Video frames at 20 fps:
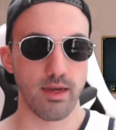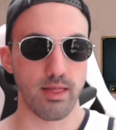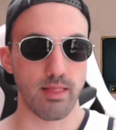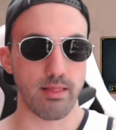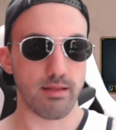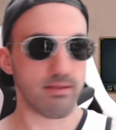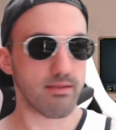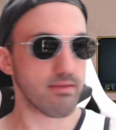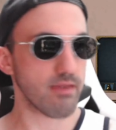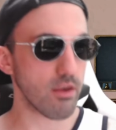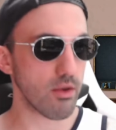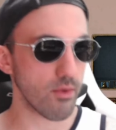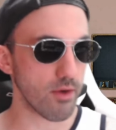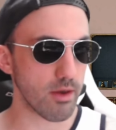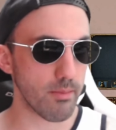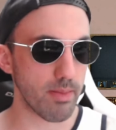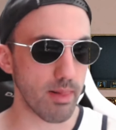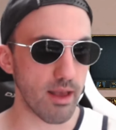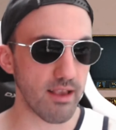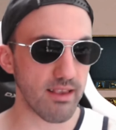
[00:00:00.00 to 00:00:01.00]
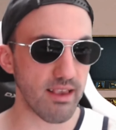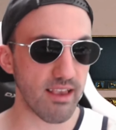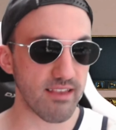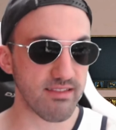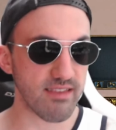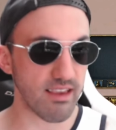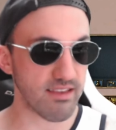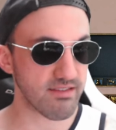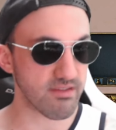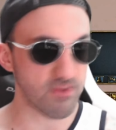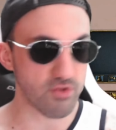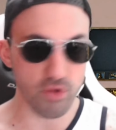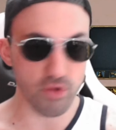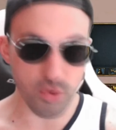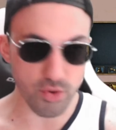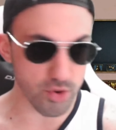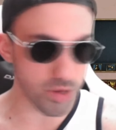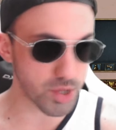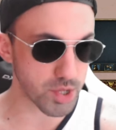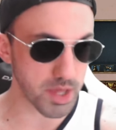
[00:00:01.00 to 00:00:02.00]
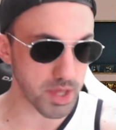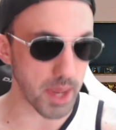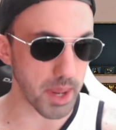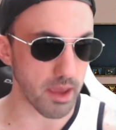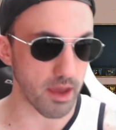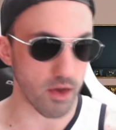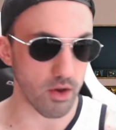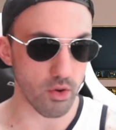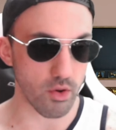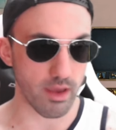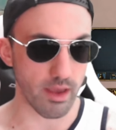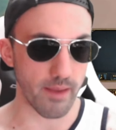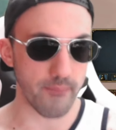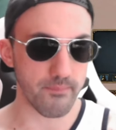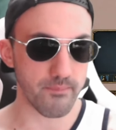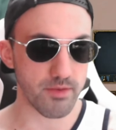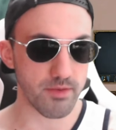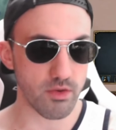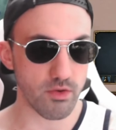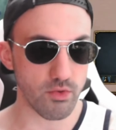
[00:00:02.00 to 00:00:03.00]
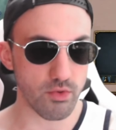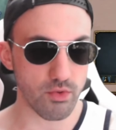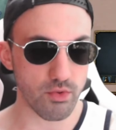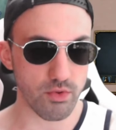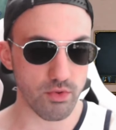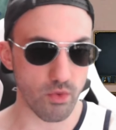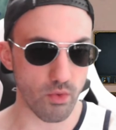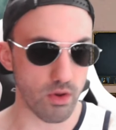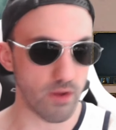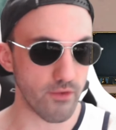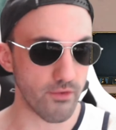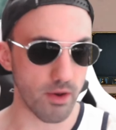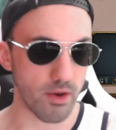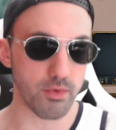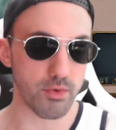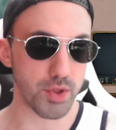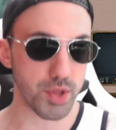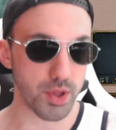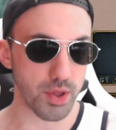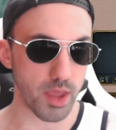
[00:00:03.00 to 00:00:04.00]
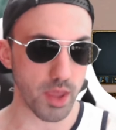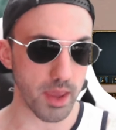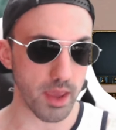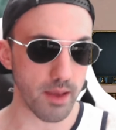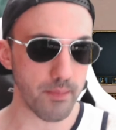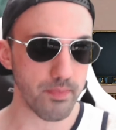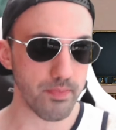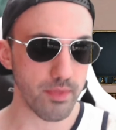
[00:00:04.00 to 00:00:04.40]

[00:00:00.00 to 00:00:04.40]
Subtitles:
Let's say you want to play as Ruthenia, okay? You want to form Ruthenia.